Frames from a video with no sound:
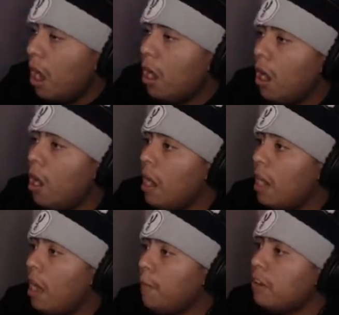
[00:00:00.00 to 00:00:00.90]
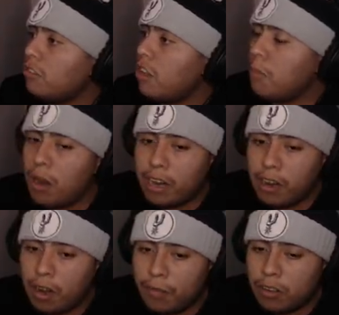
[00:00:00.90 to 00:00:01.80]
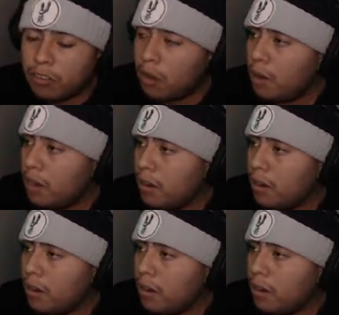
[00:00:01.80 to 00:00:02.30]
Alright, I'm finna stop right here. I'm finna stop right here,